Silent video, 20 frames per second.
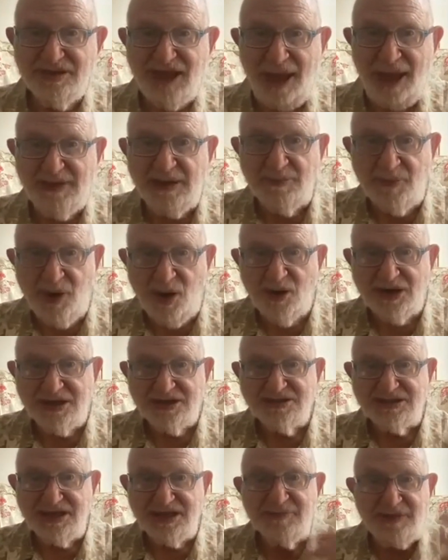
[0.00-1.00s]

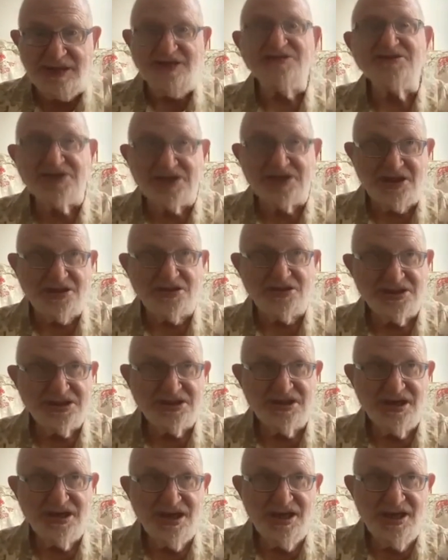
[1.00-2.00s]
America's image
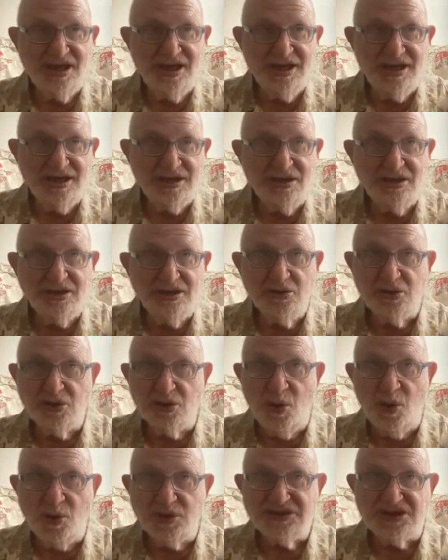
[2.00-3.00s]
is you can
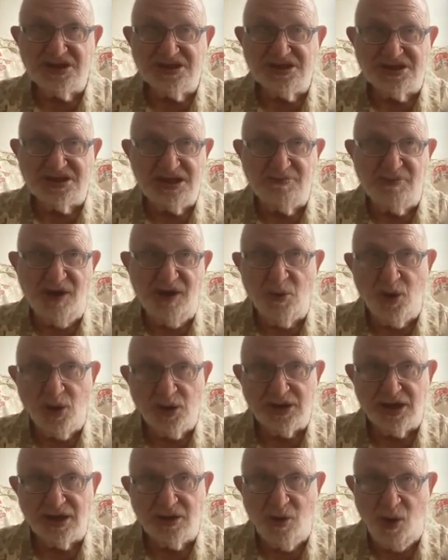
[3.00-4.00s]
always succeed by
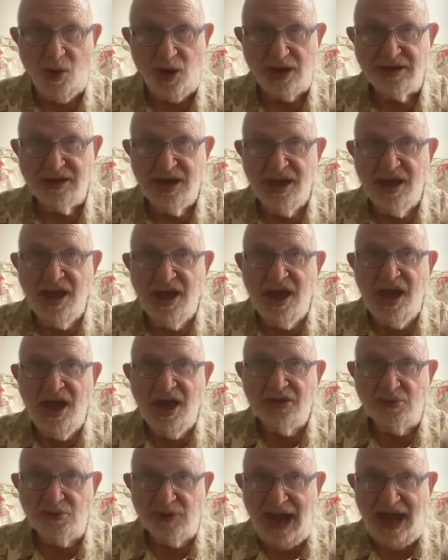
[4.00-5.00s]
working hard.
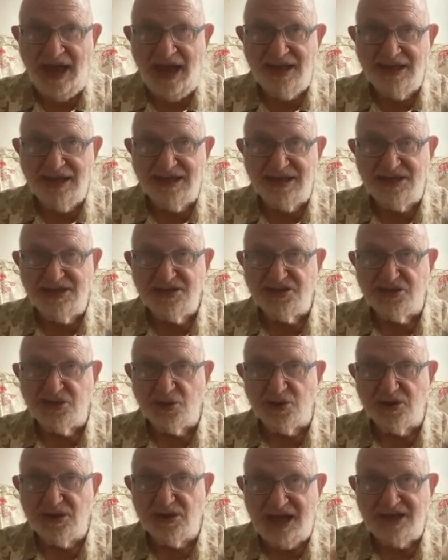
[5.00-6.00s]
The reality is
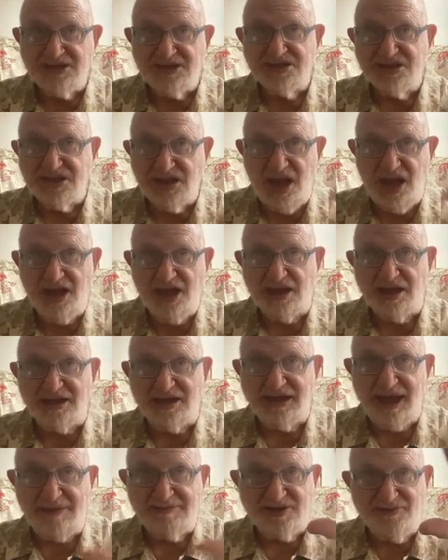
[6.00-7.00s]
you're less likely,
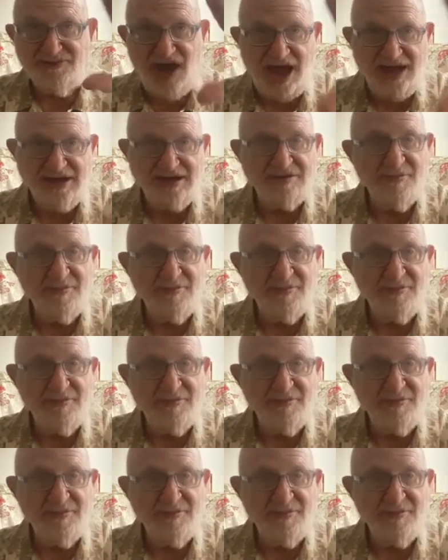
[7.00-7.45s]
they divided